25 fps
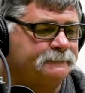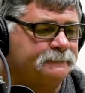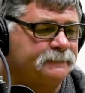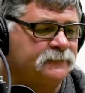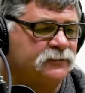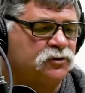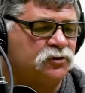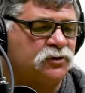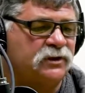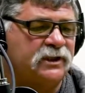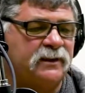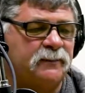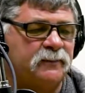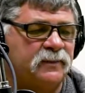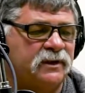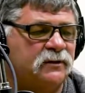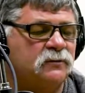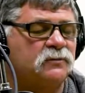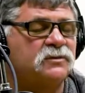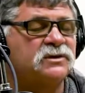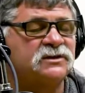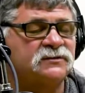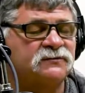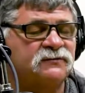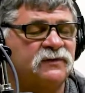treatment
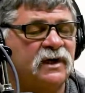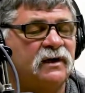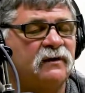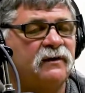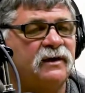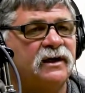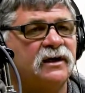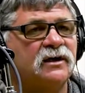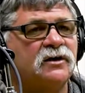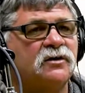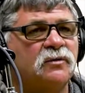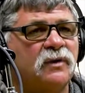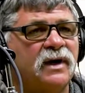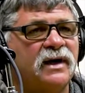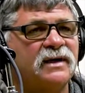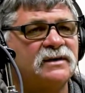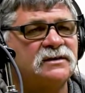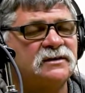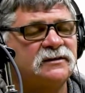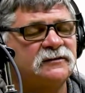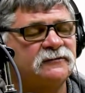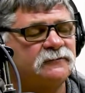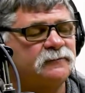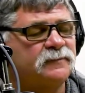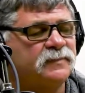was very
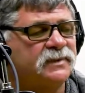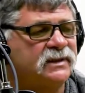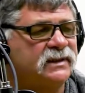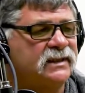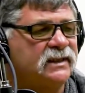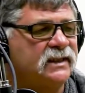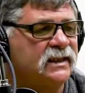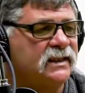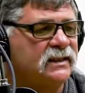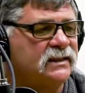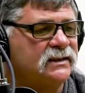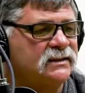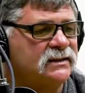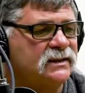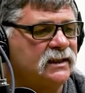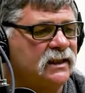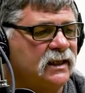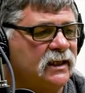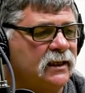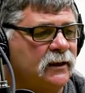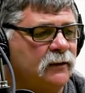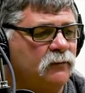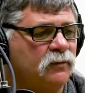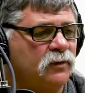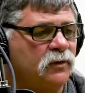aggressive because
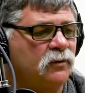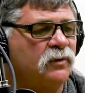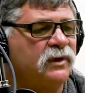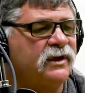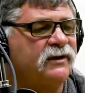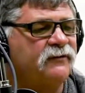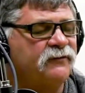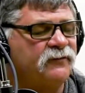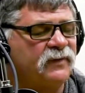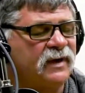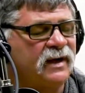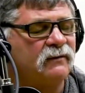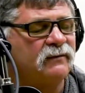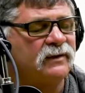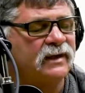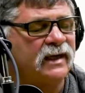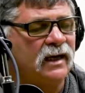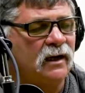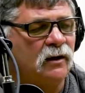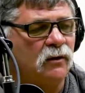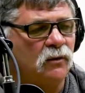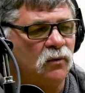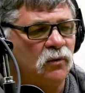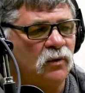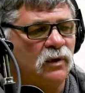when we found
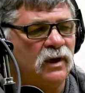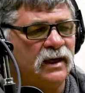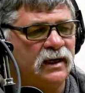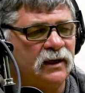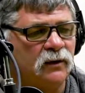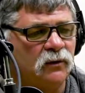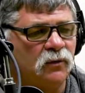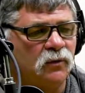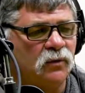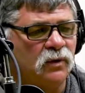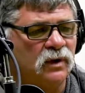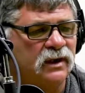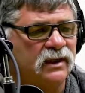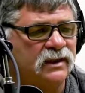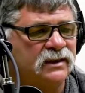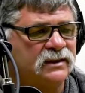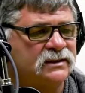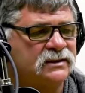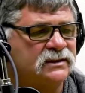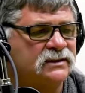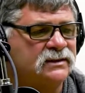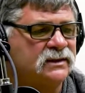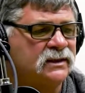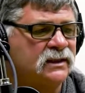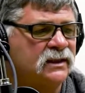out what it
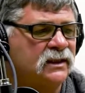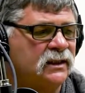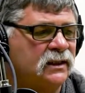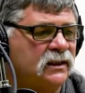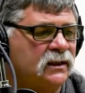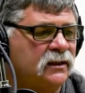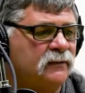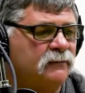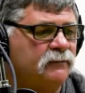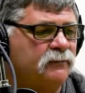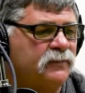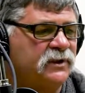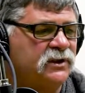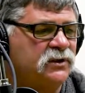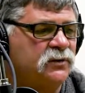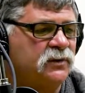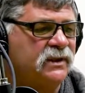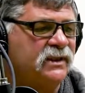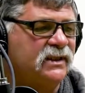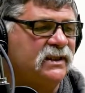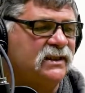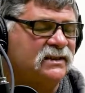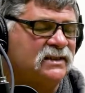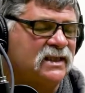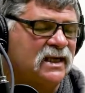was,
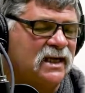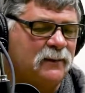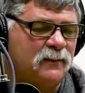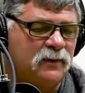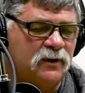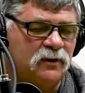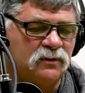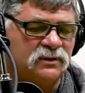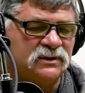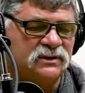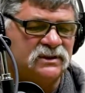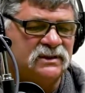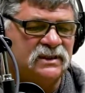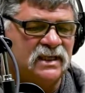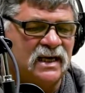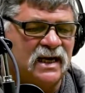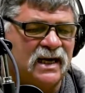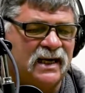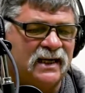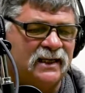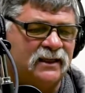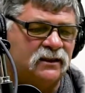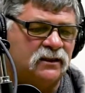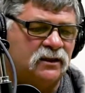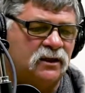between the time it was
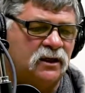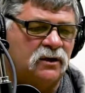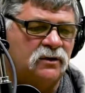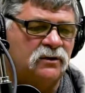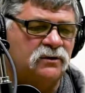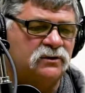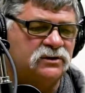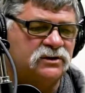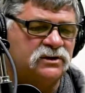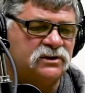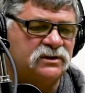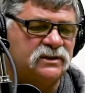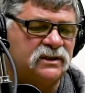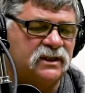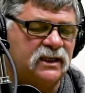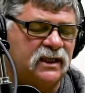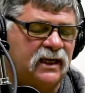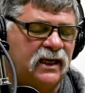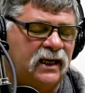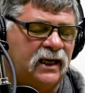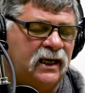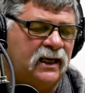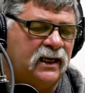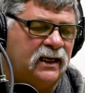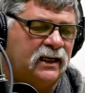diagnosed
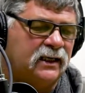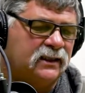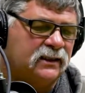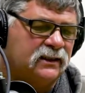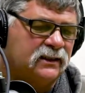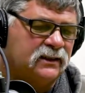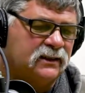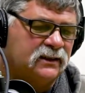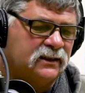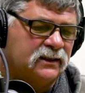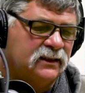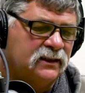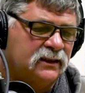and